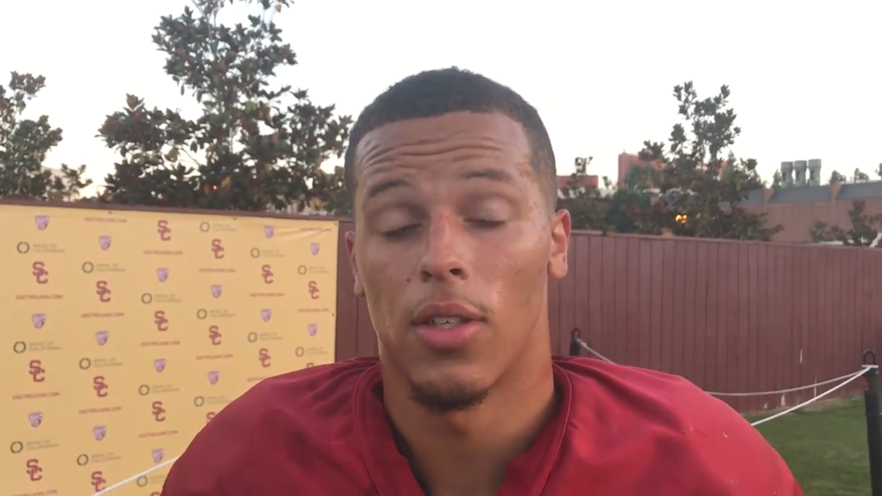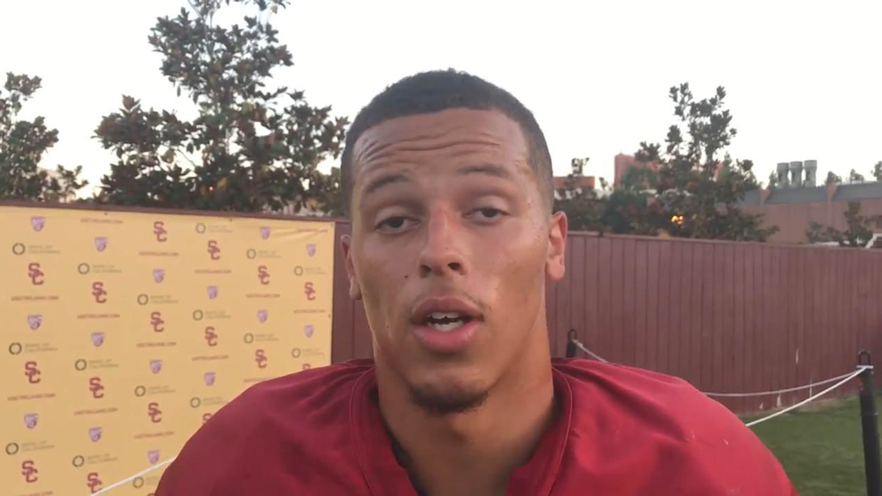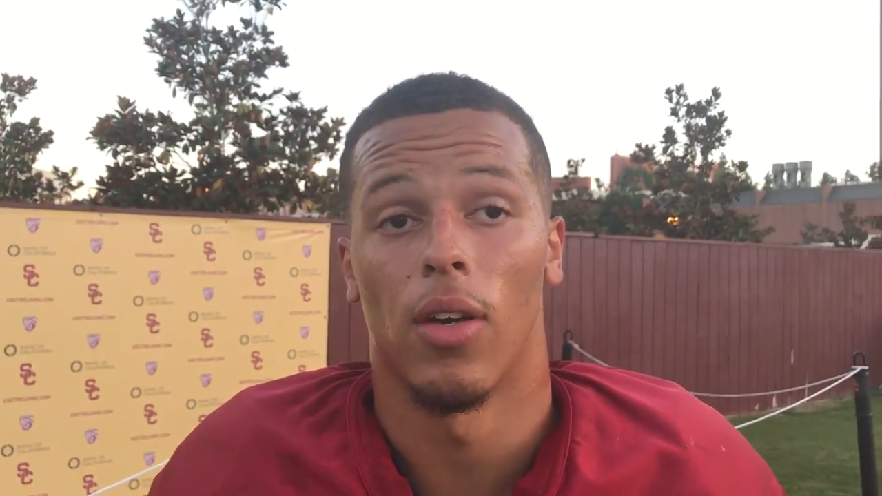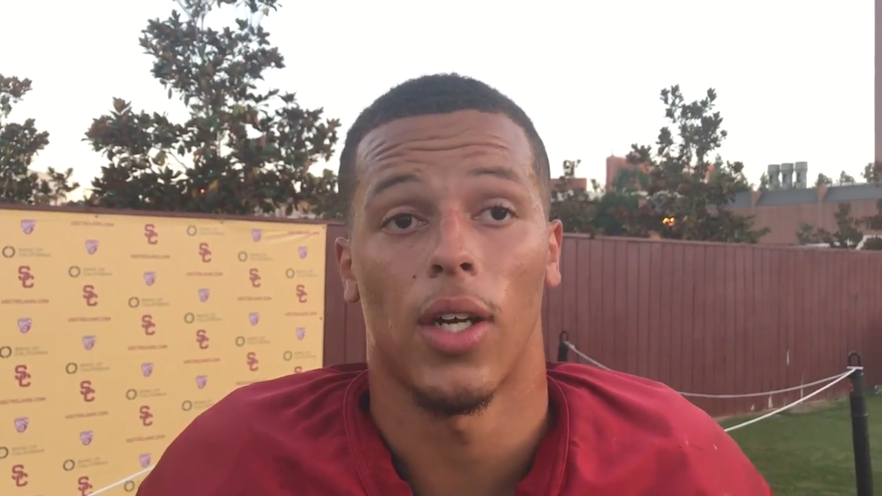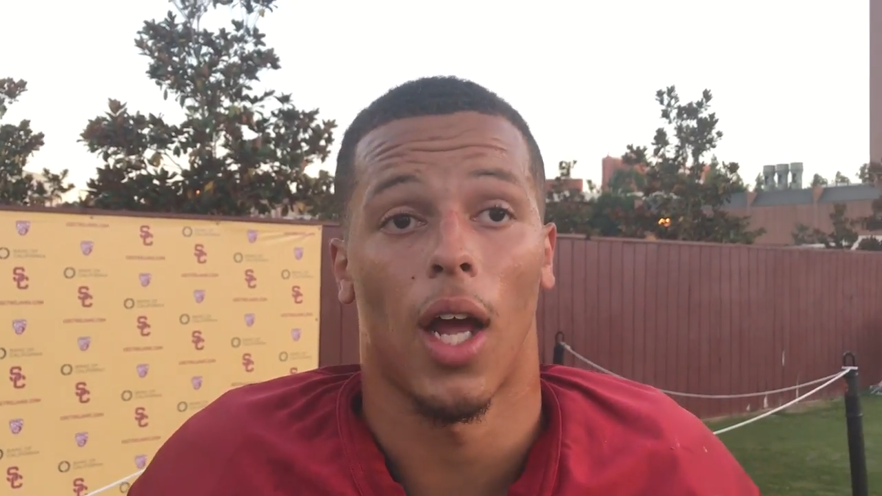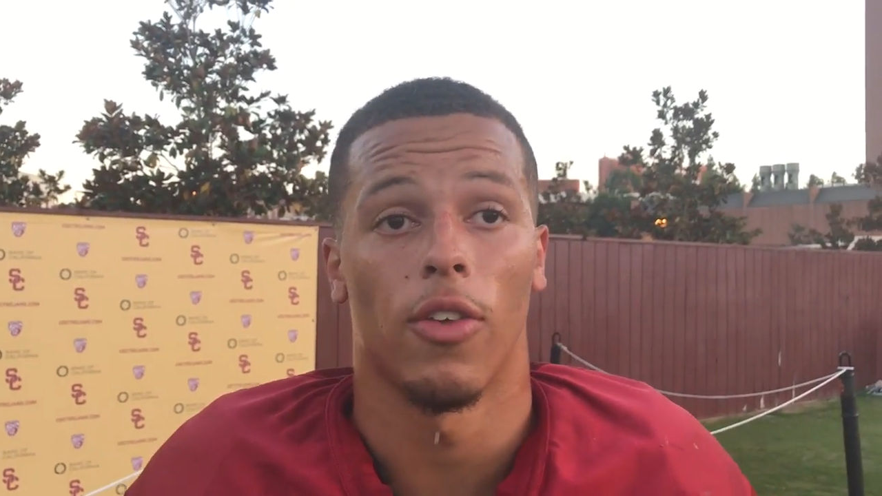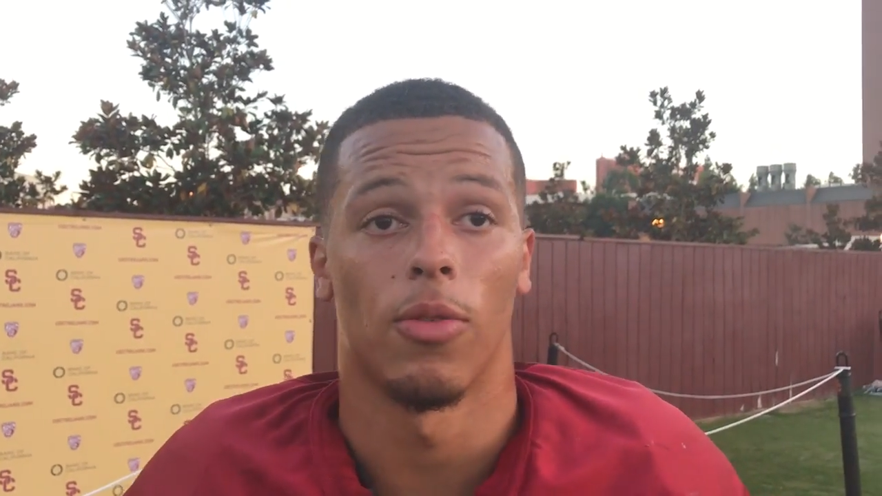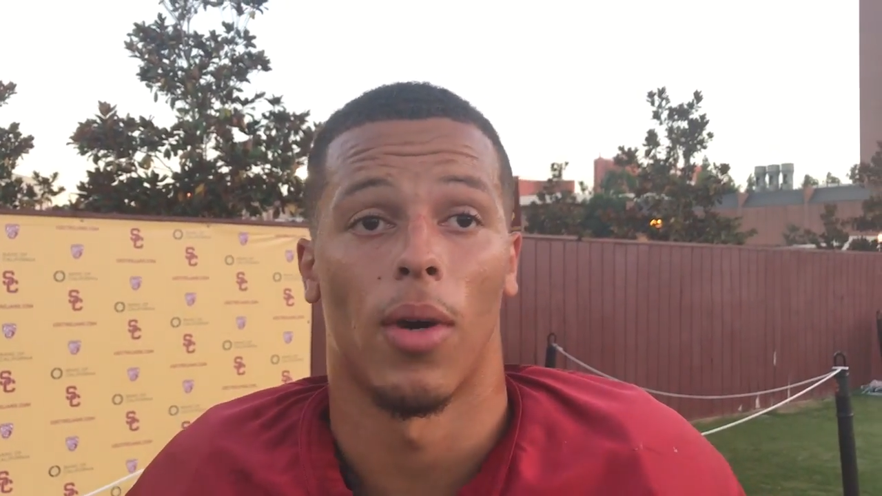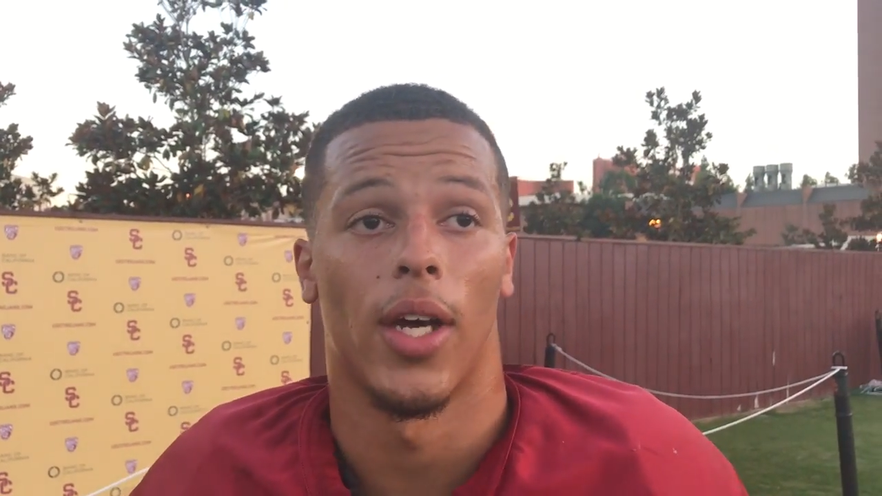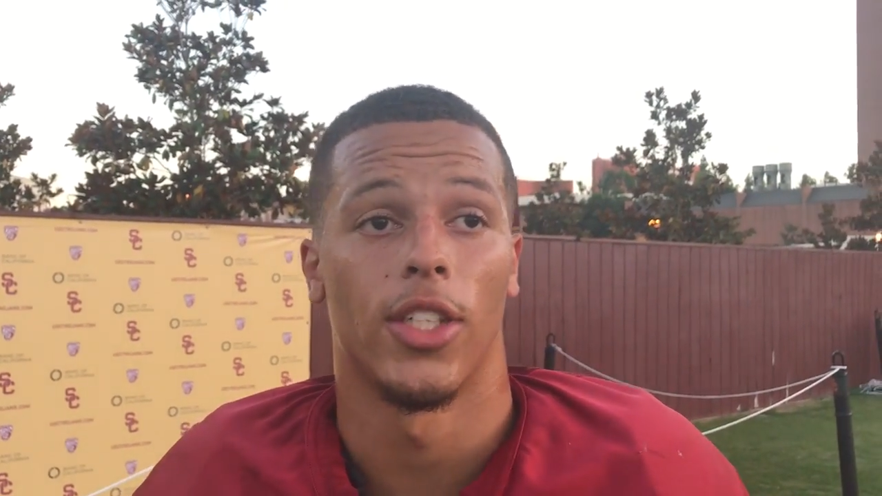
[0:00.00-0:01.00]
you know, in college
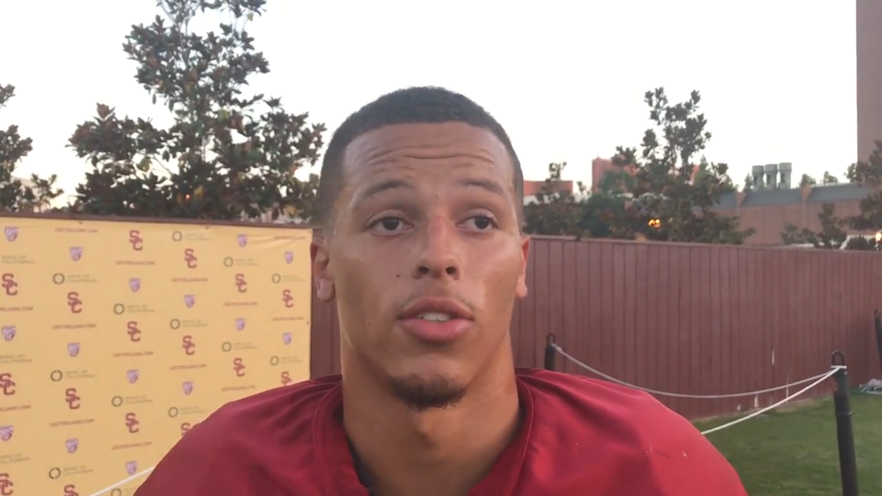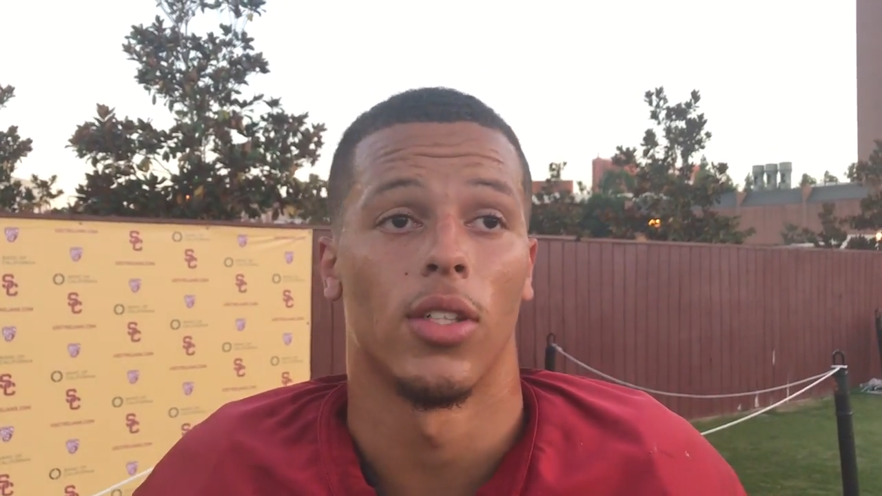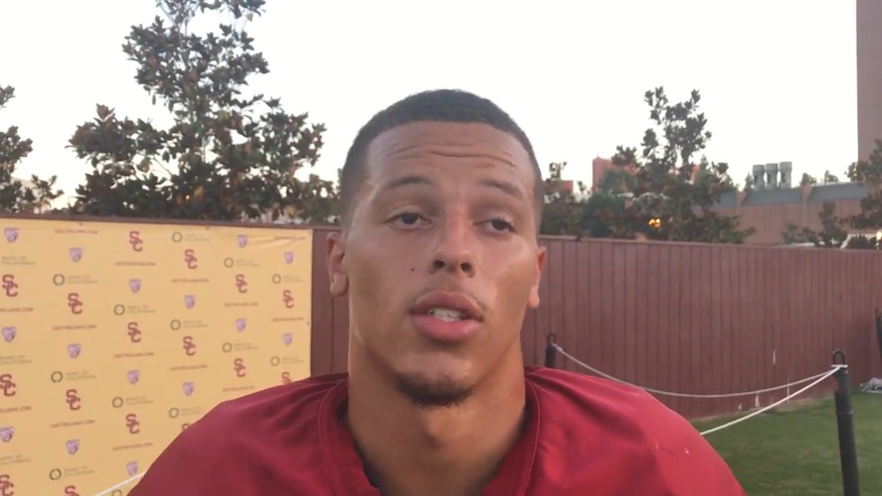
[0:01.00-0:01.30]
football history.